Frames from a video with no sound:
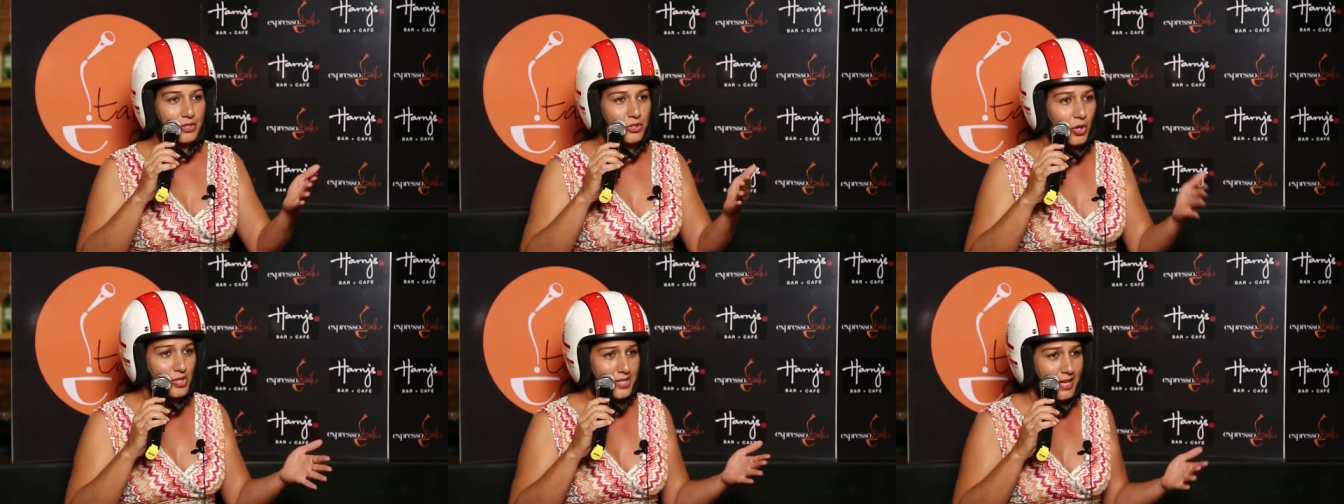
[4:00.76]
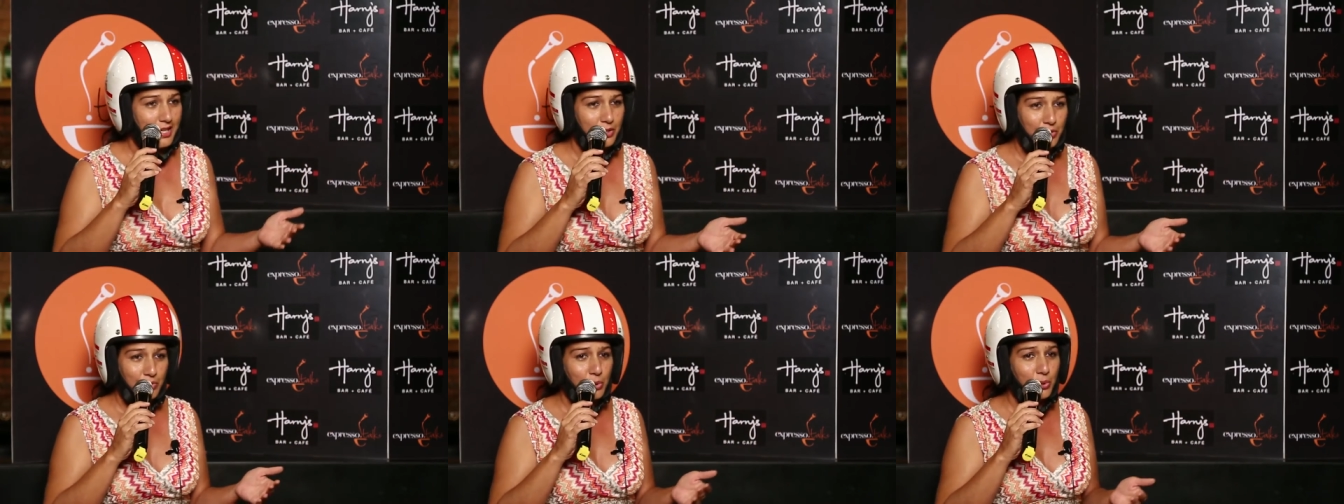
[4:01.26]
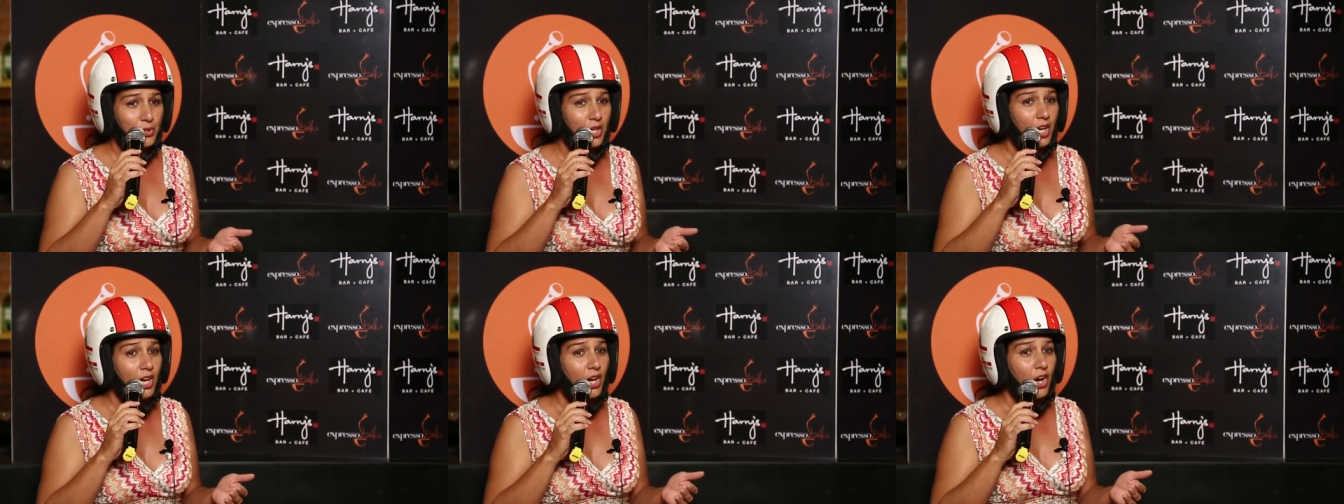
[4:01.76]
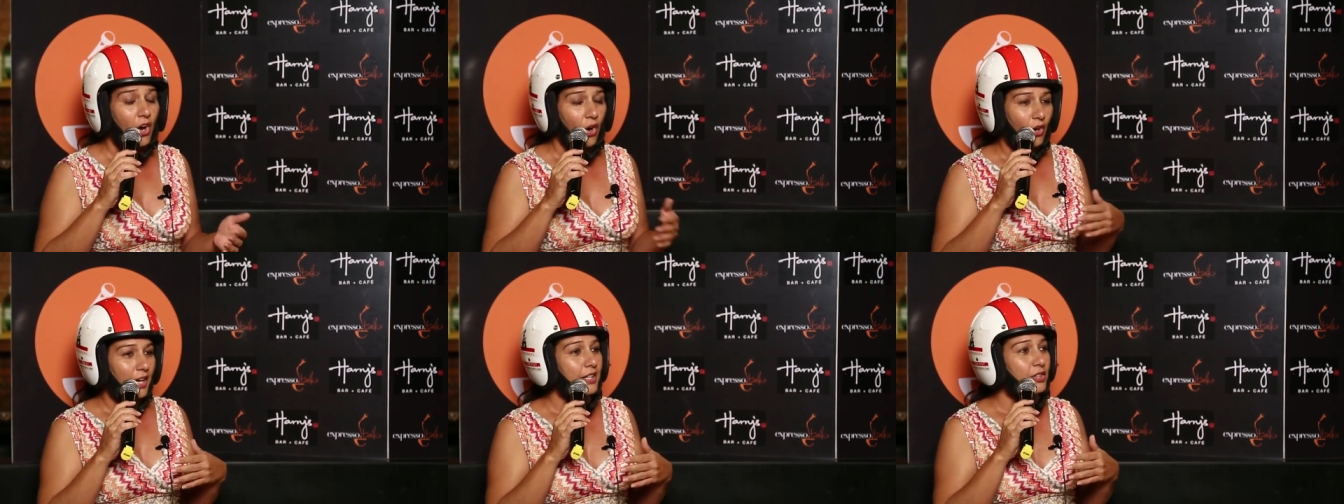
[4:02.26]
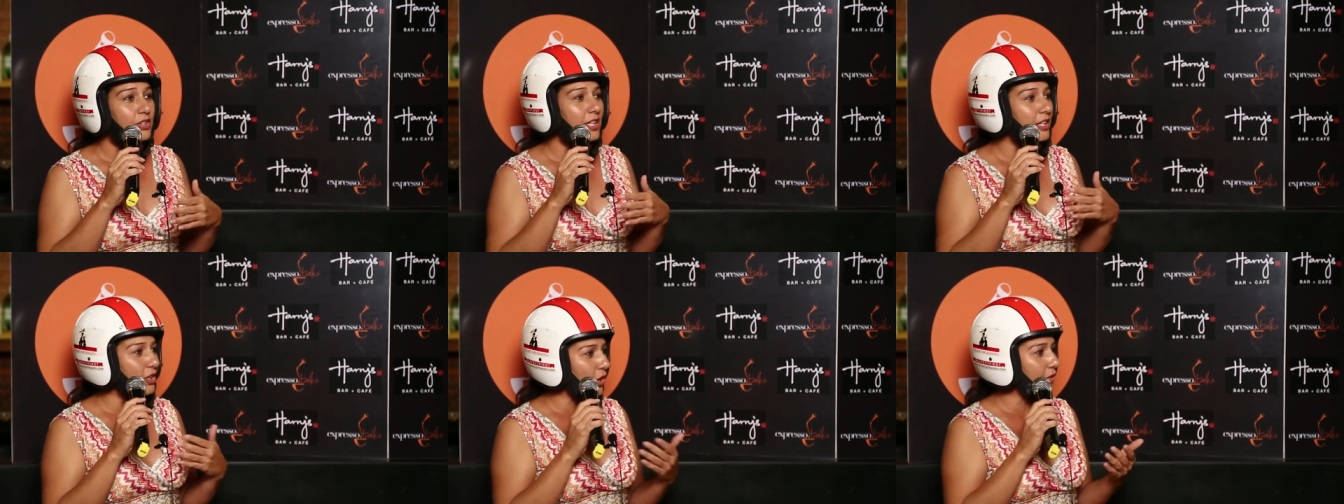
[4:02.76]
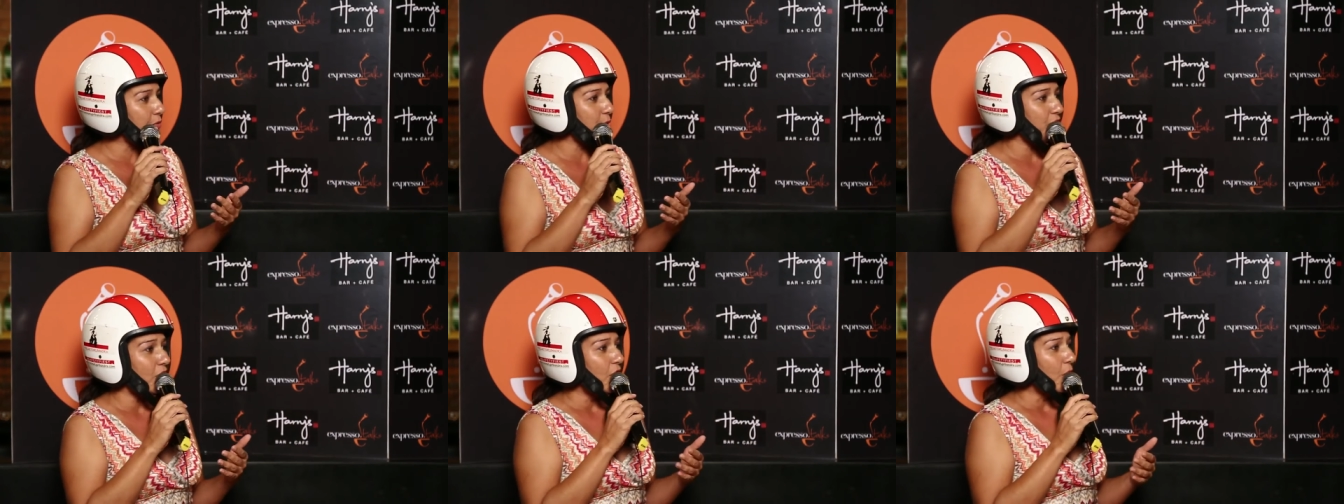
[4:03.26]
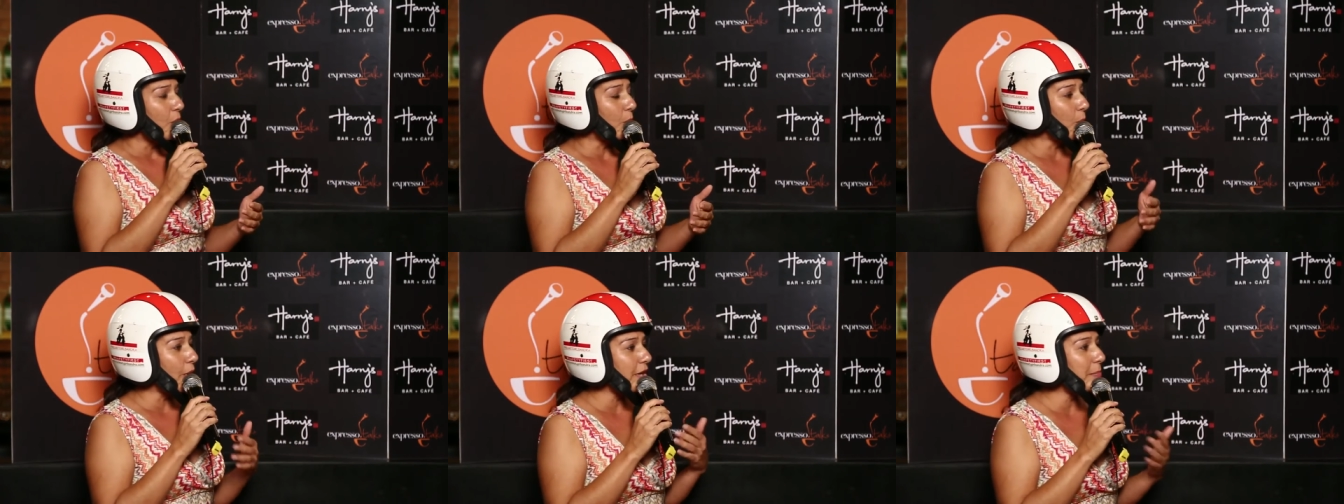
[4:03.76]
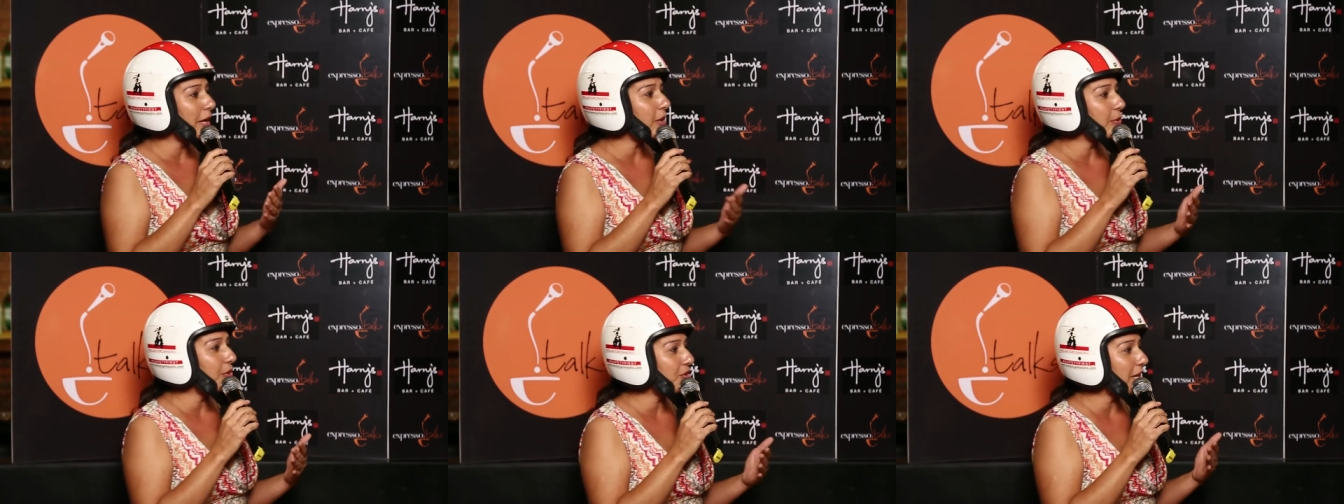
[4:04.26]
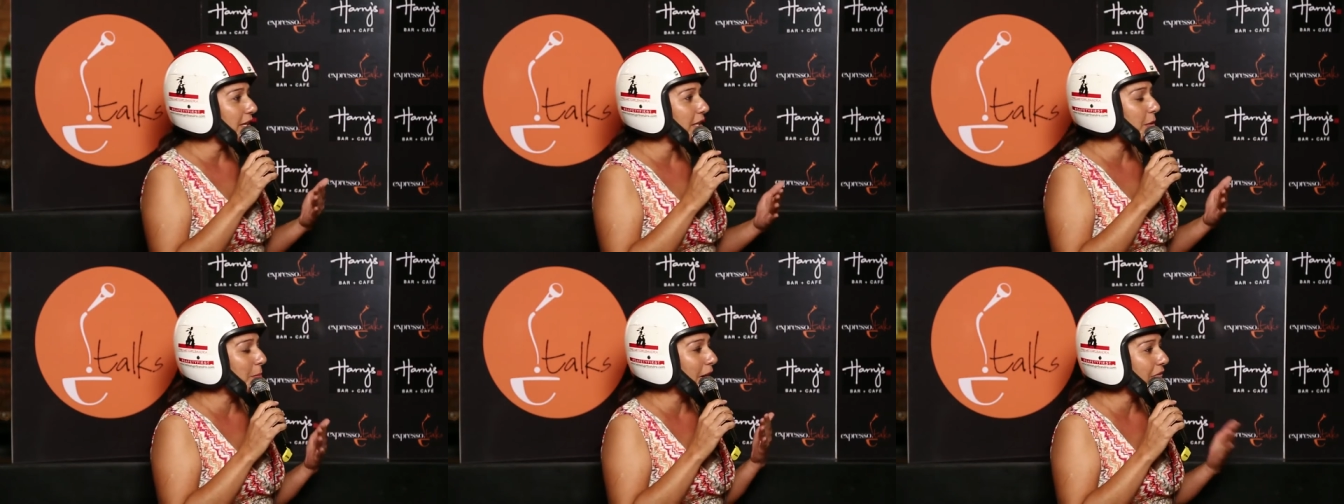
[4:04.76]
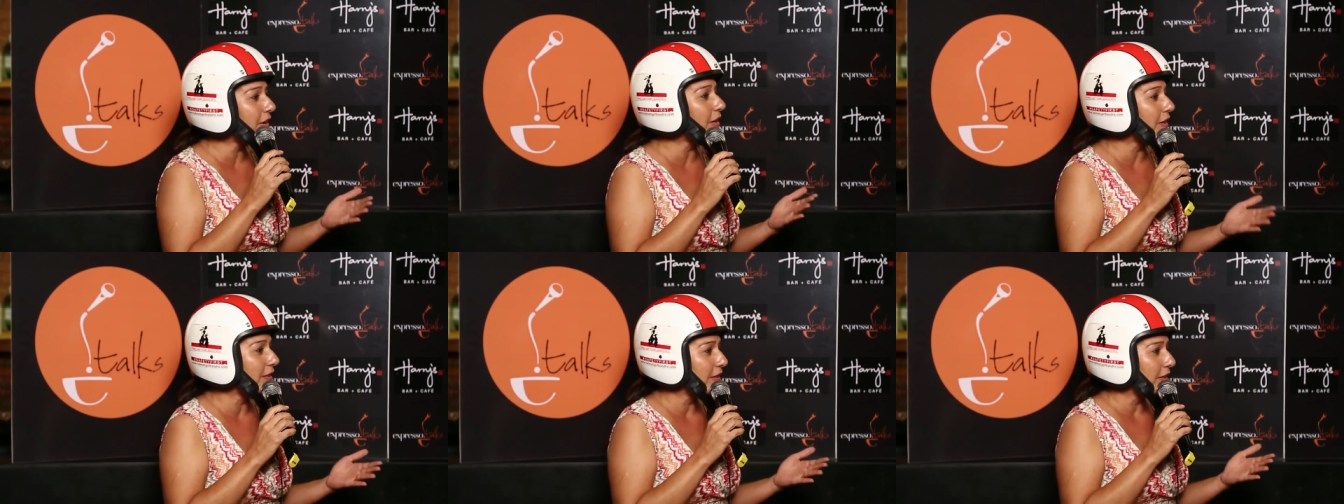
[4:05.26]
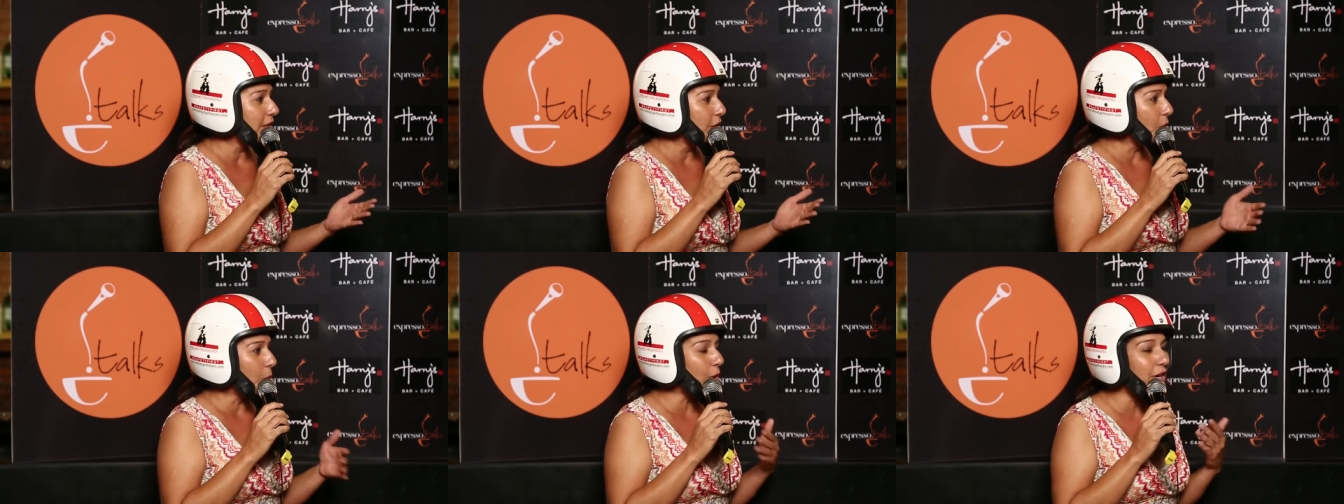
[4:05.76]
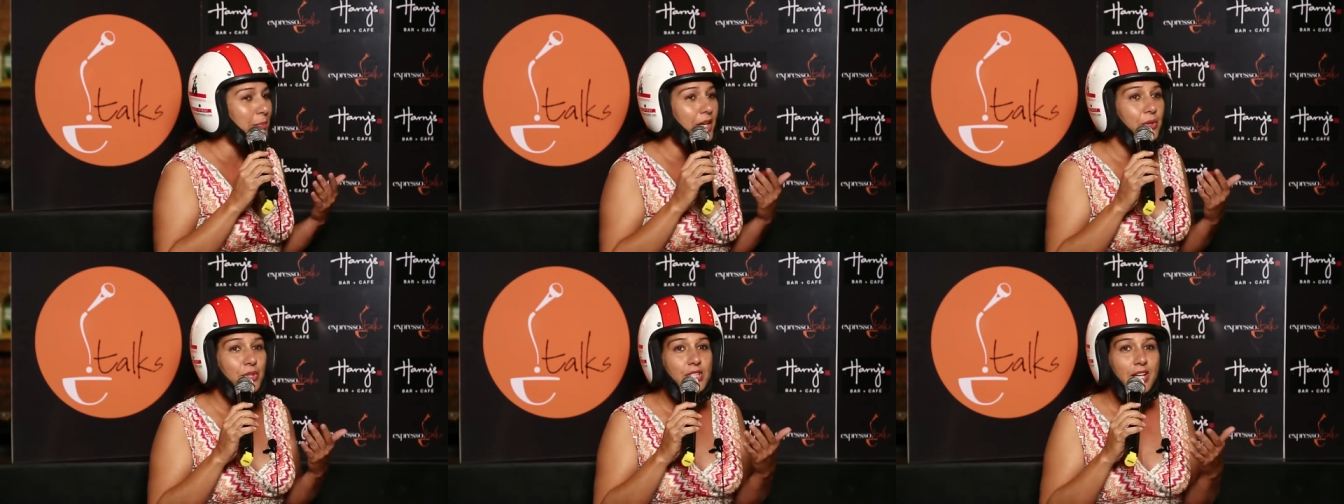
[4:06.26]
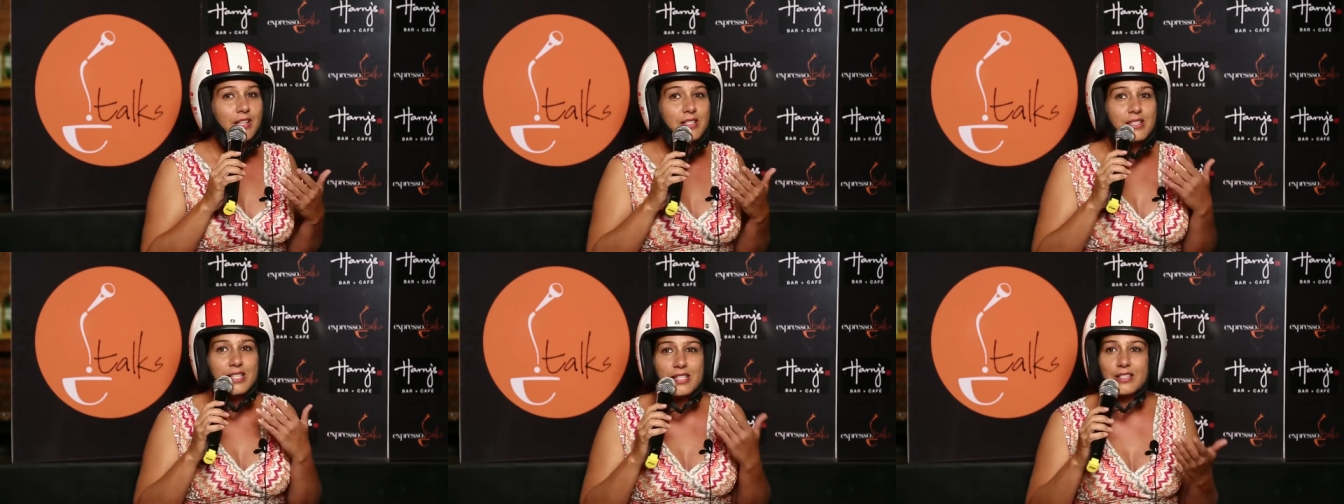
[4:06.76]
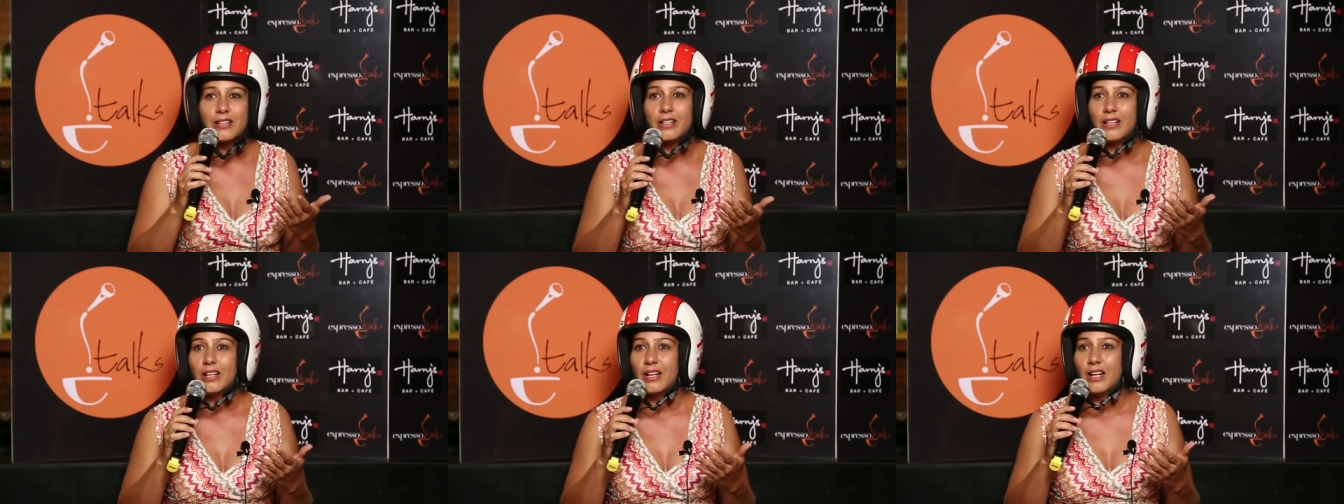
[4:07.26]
across lying on the road, all I could think of was, what am I going to tell her mother? What am I going to tell her sister?